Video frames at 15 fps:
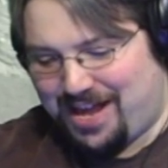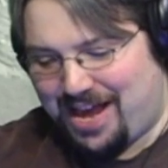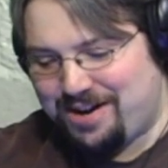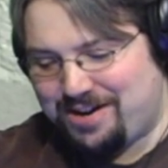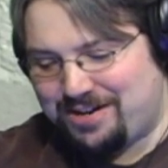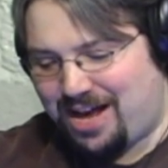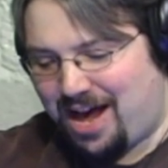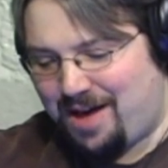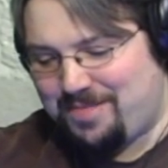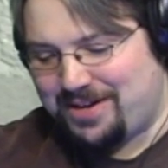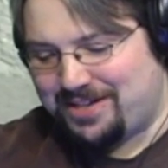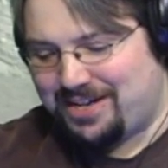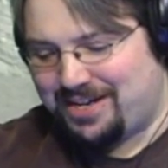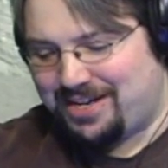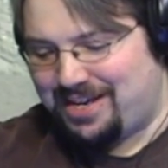lighter
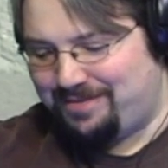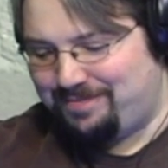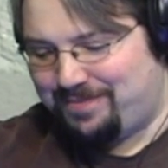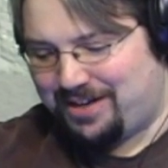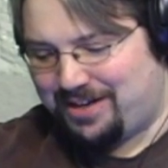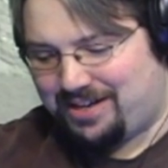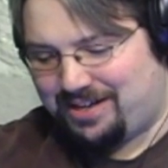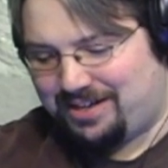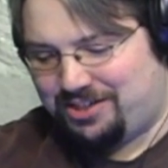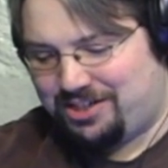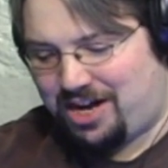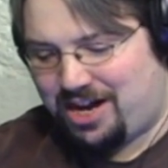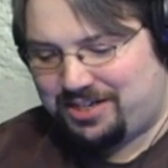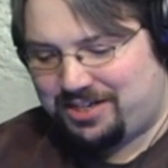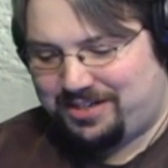topic to keep
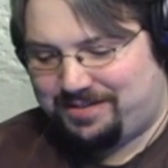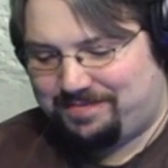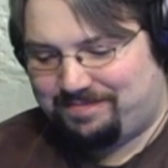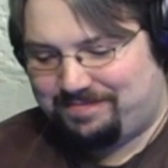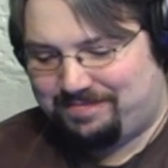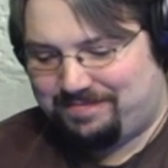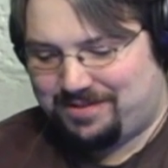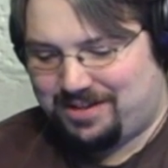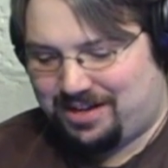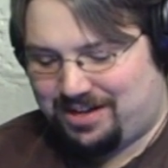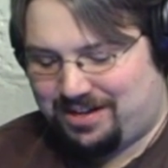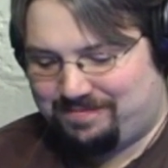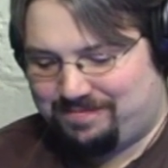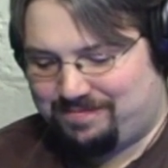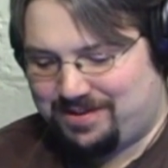Chachi
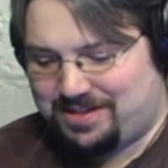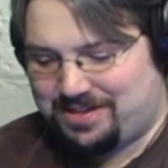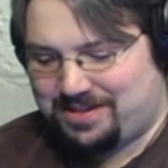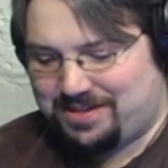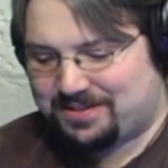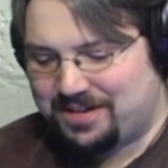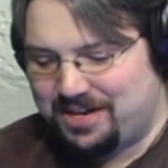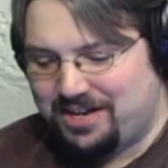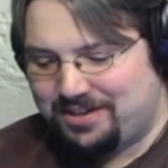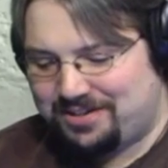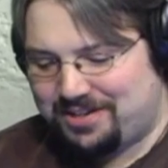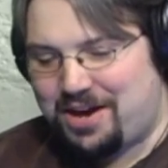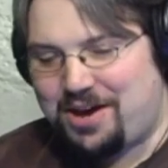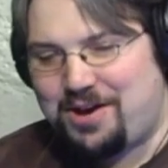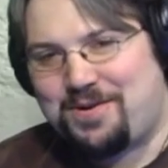with us.
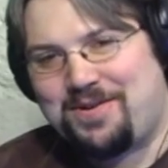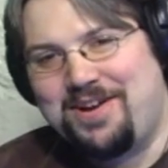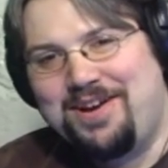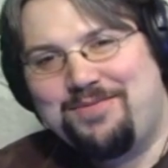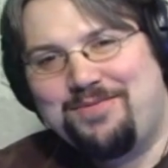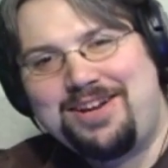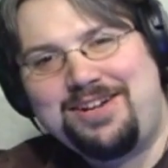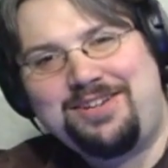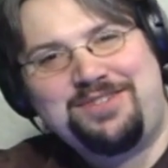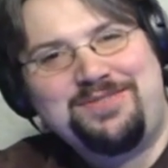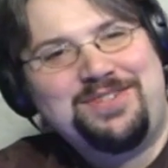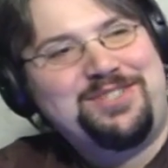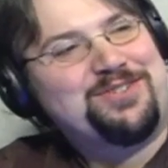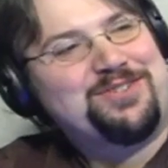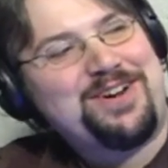So, what did you
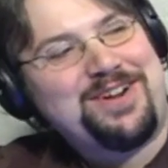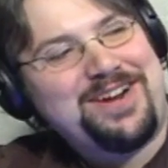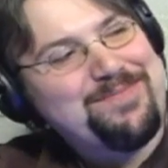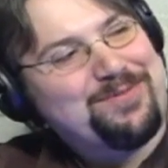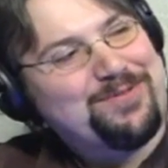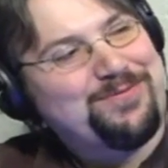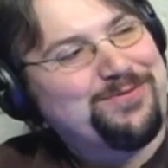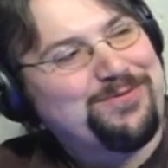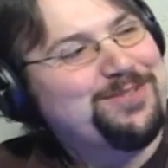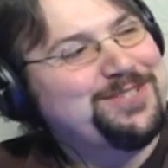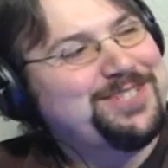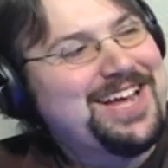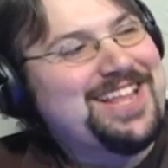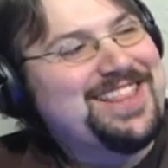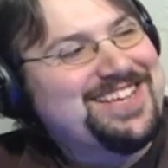enjoy on April Fool's
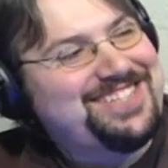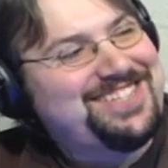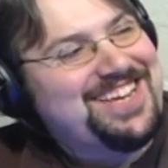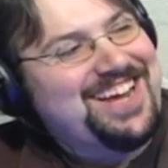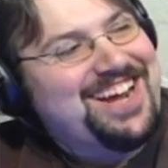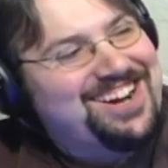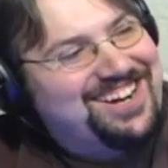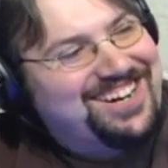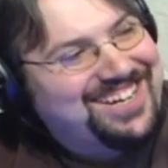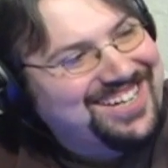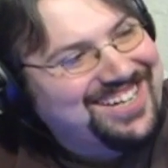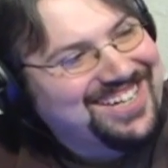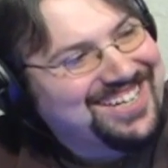Day this year?